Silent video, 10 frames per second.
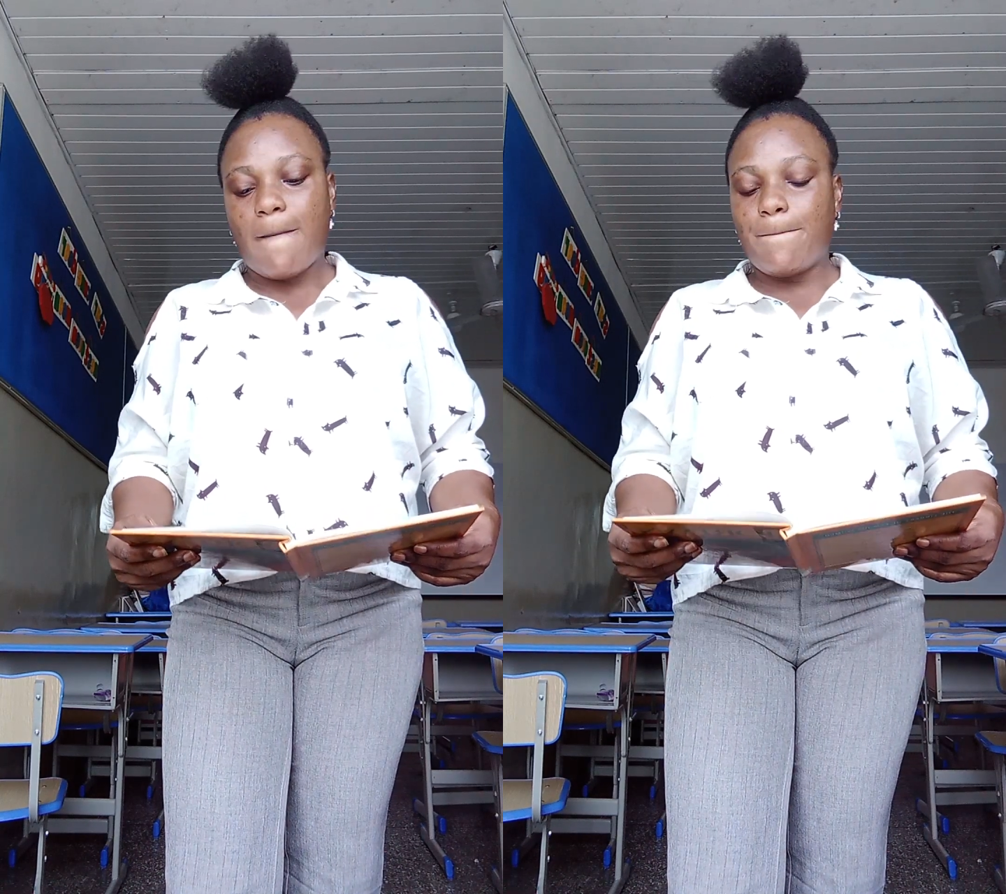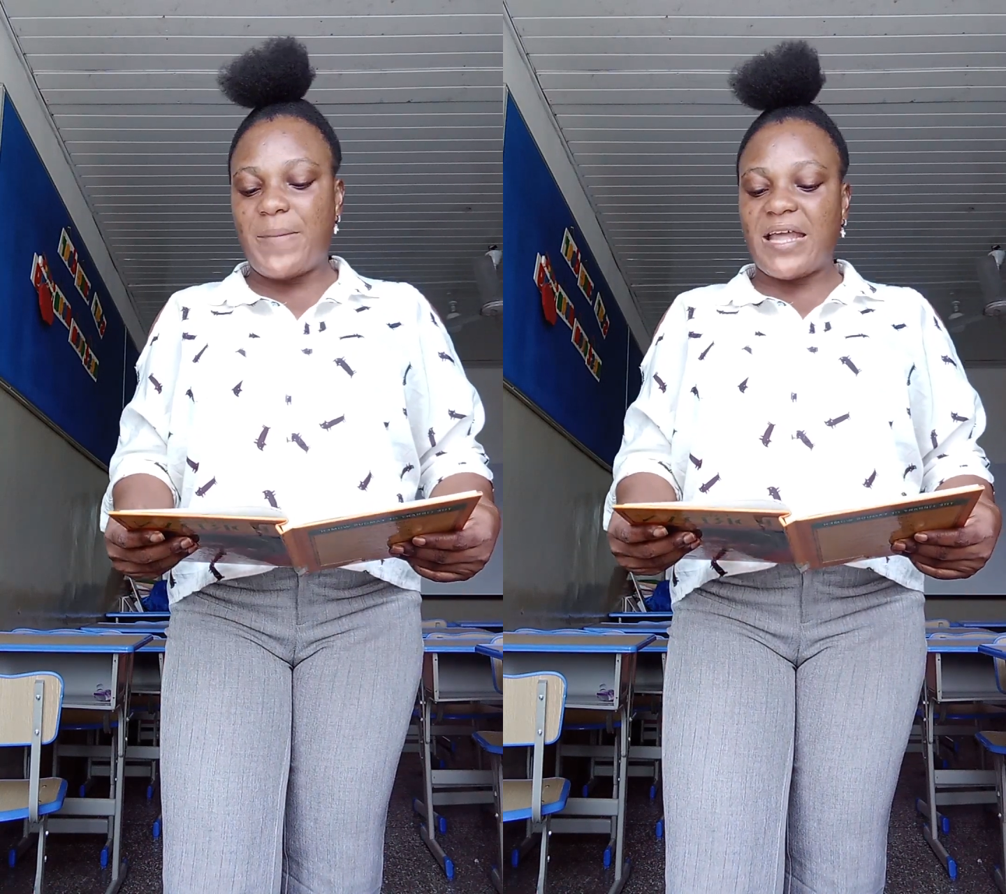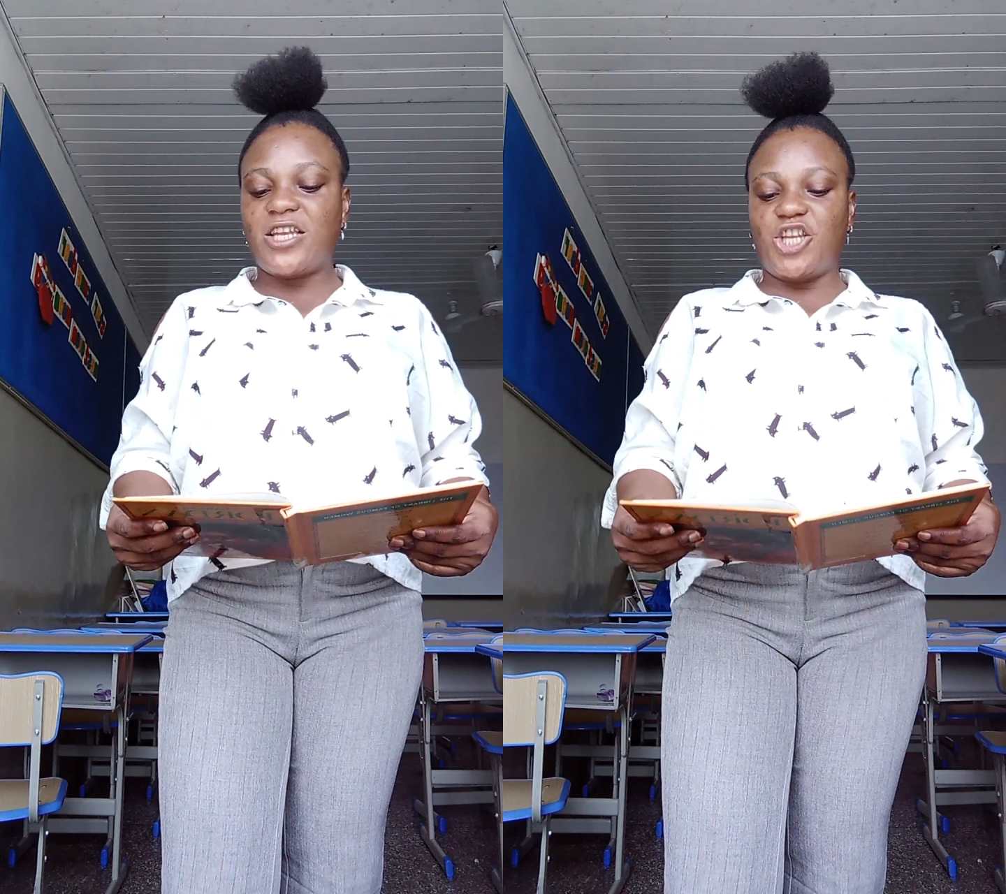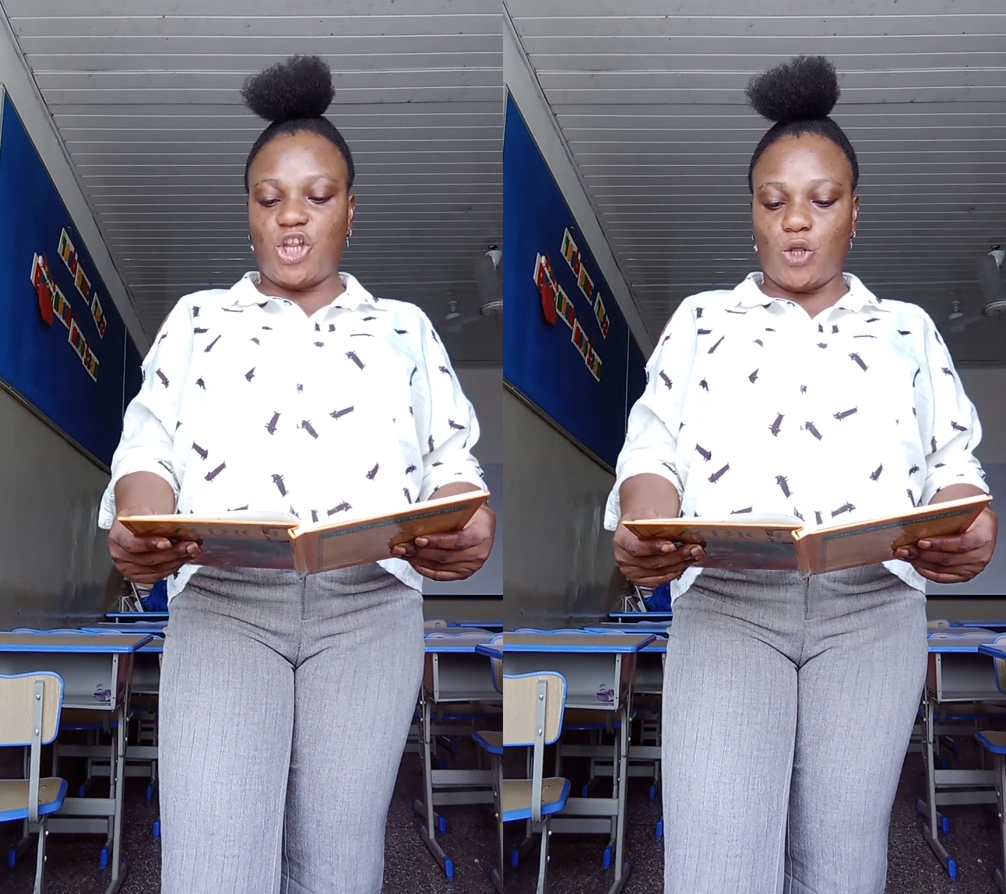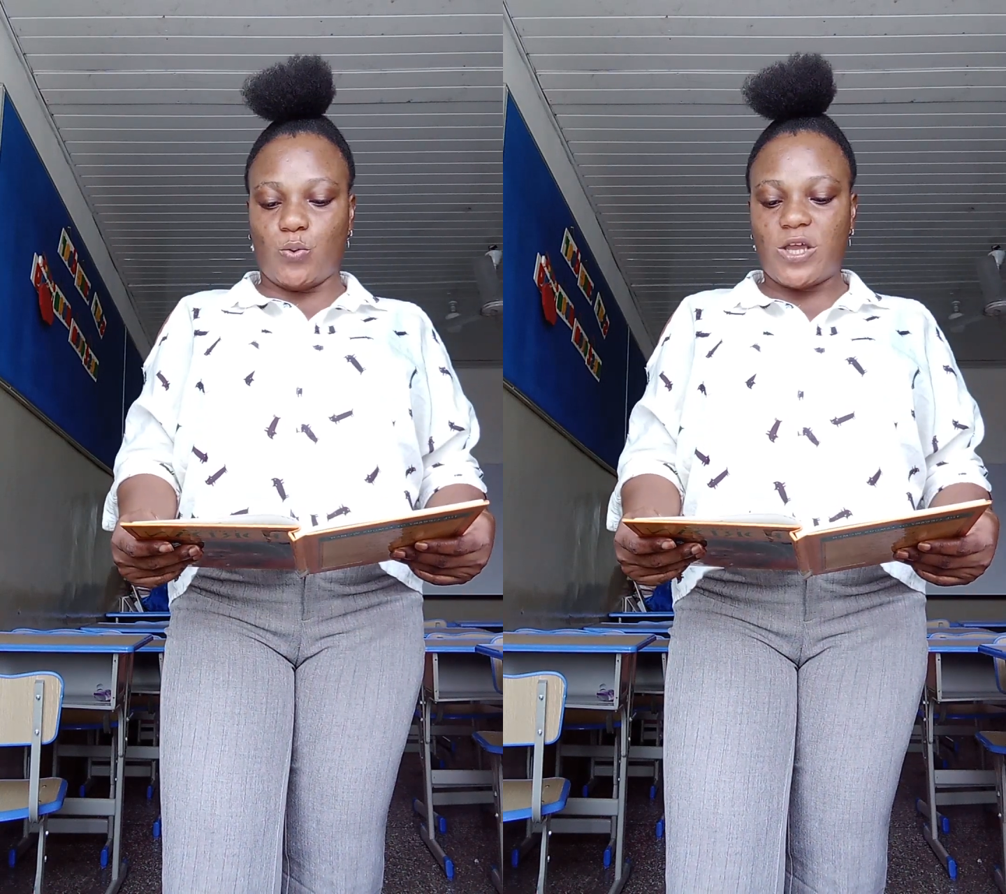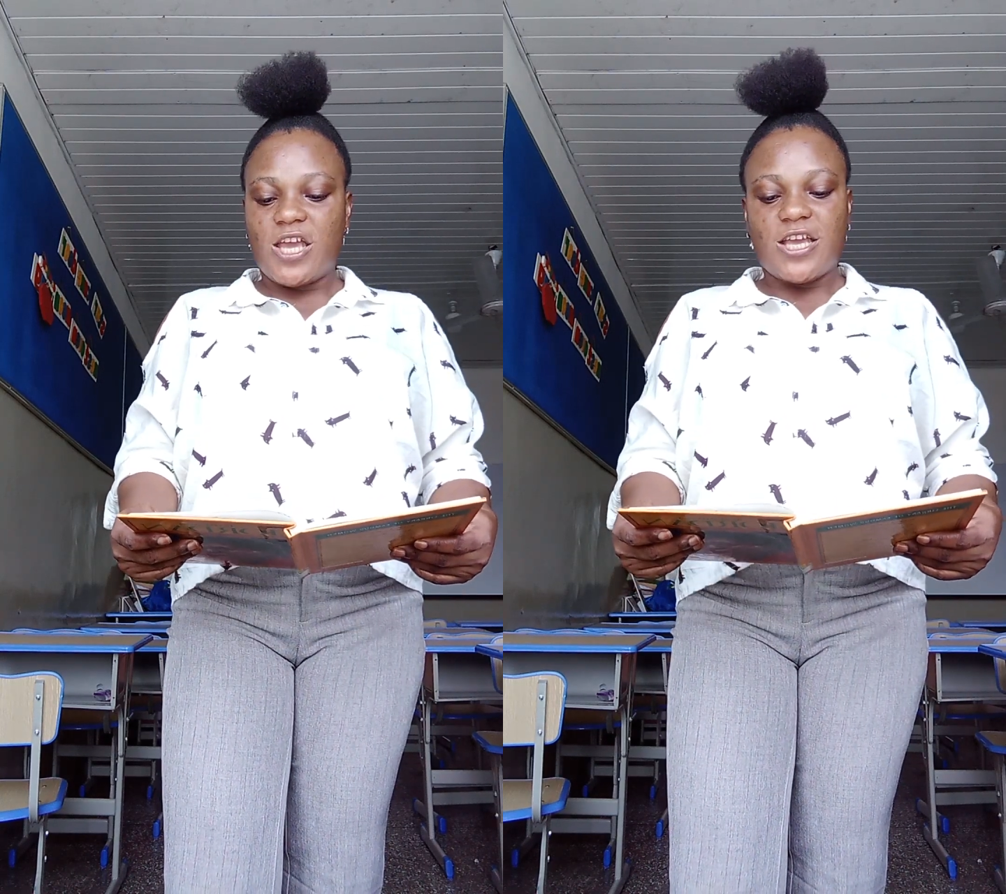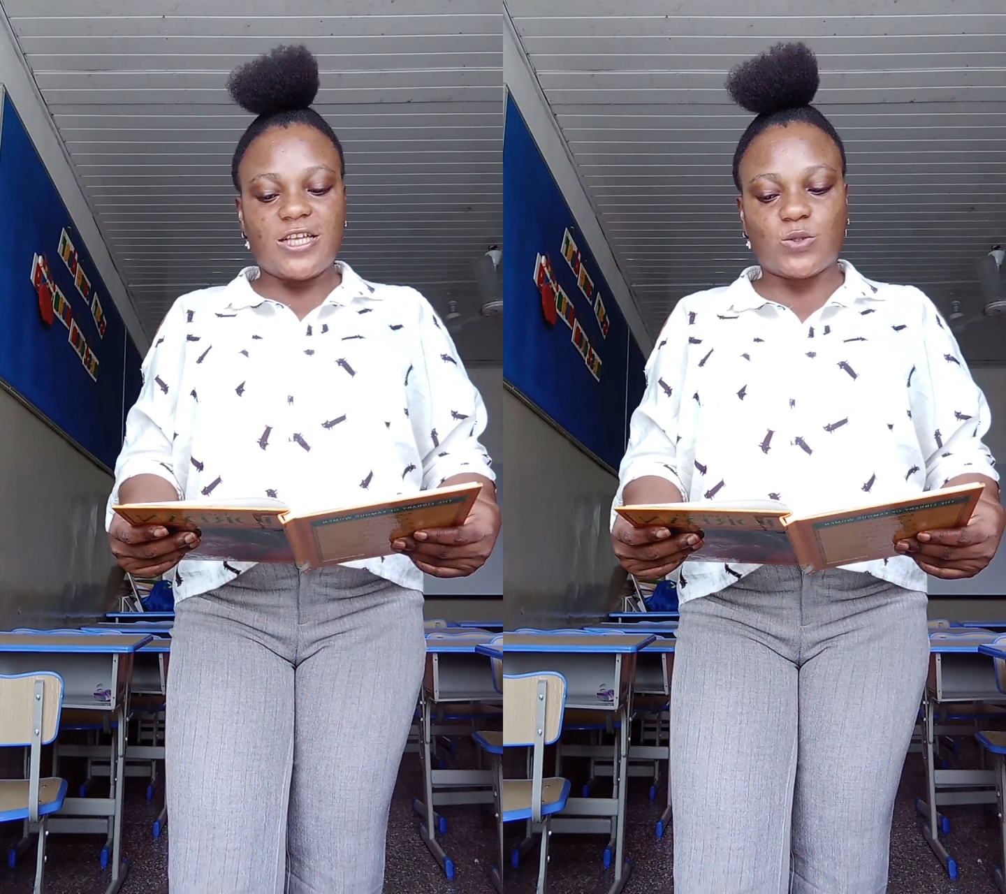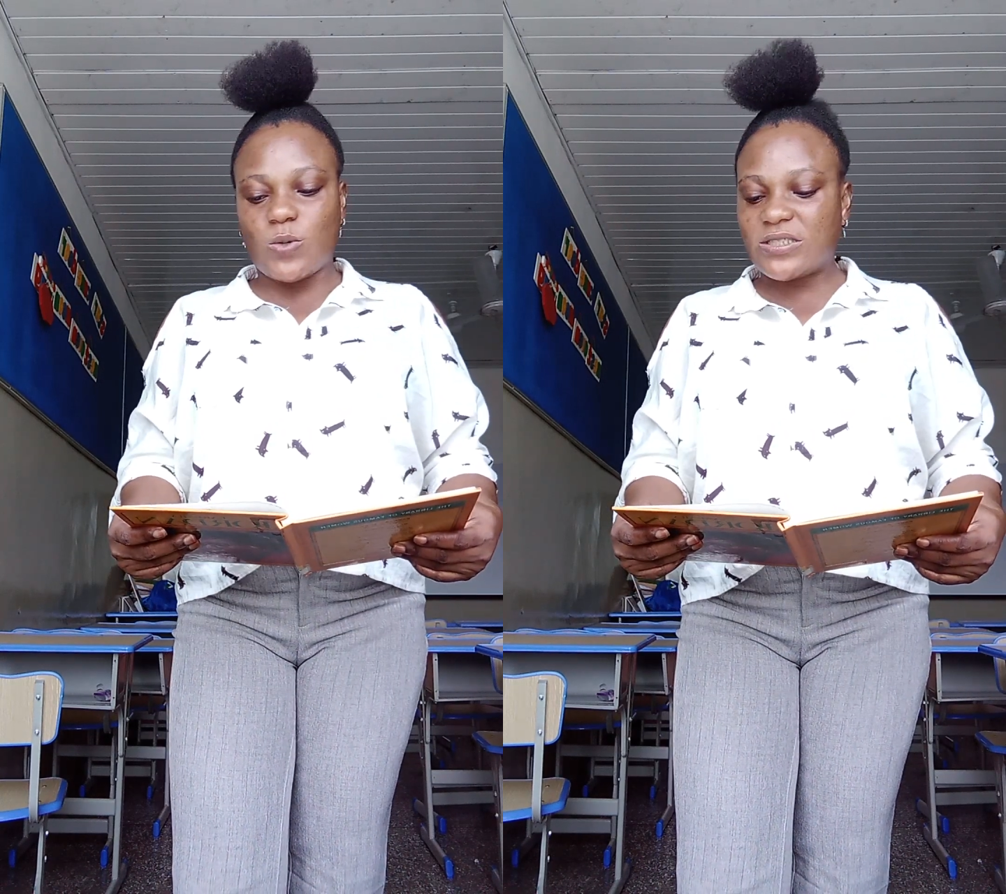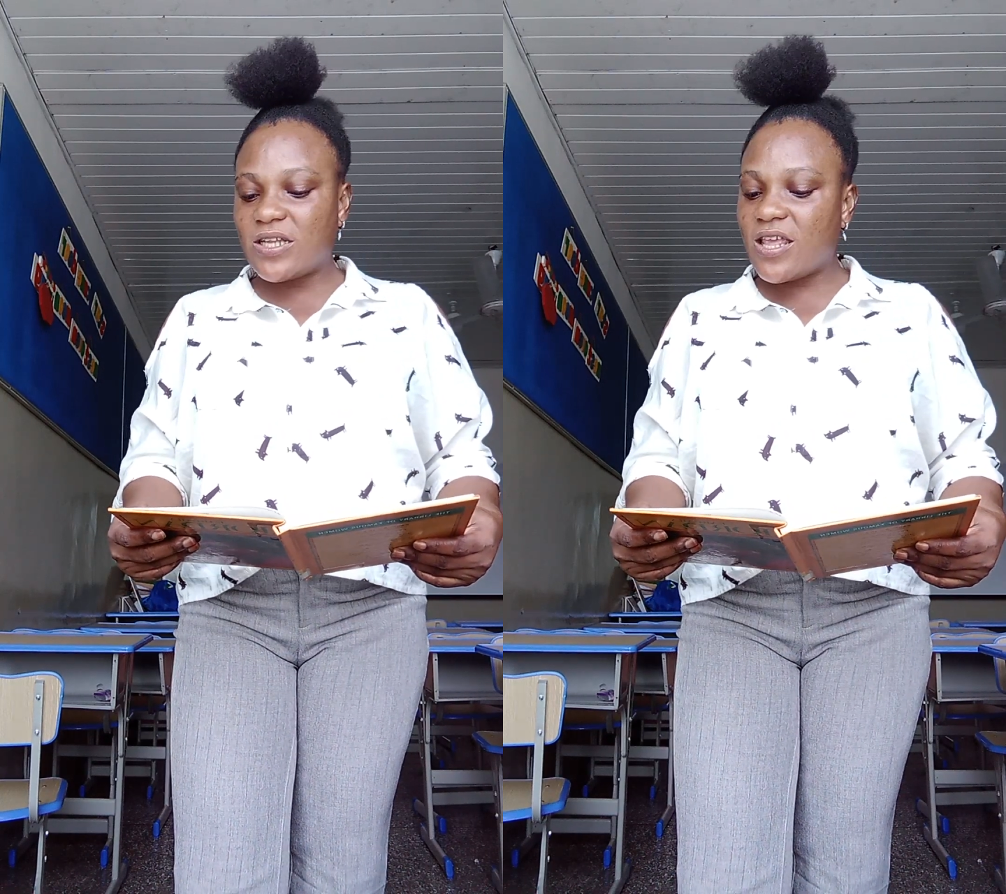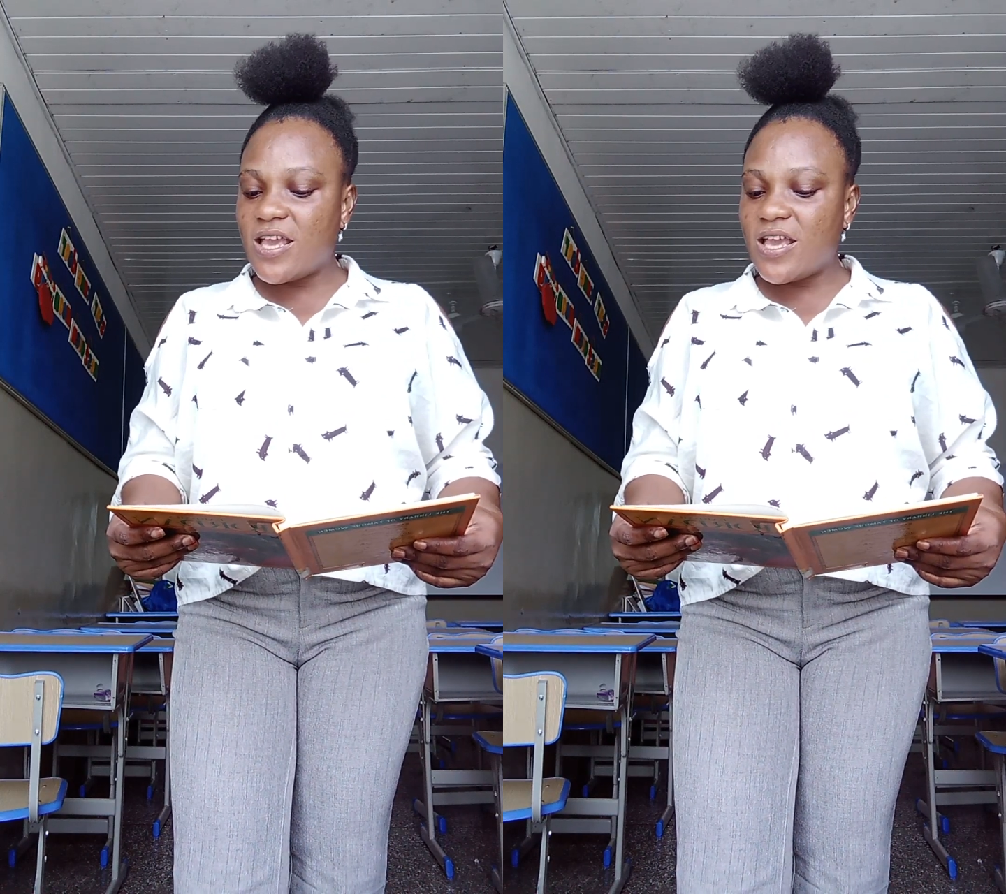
Ben knew it wasn't